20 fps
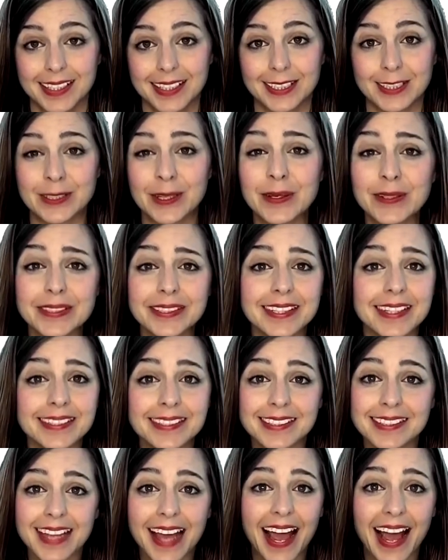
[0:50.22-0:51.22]
Scott
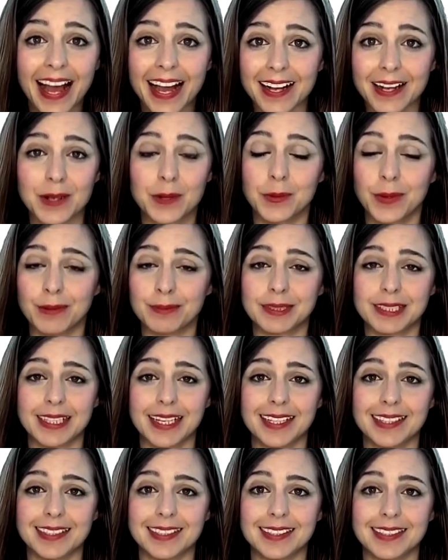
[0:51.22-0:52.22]
doesn't hack
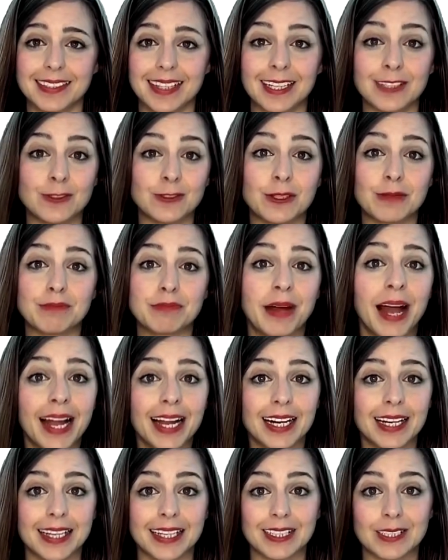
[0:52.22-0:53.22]
websites and drop
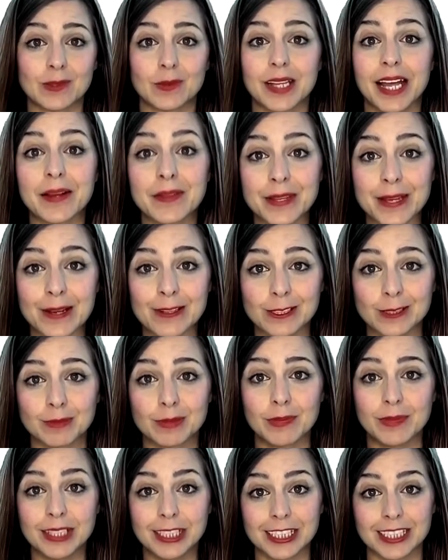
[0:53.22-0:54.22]
backlinks without the owner's
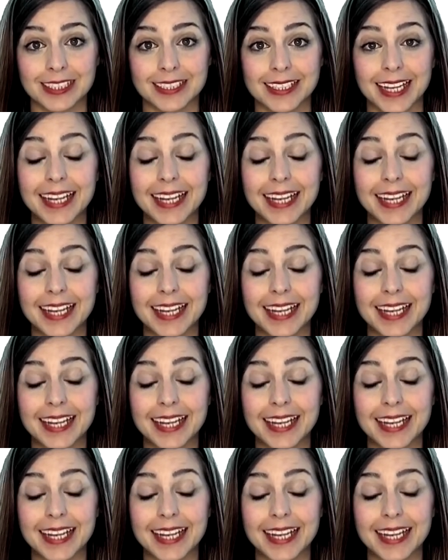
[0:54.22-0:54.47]
permission,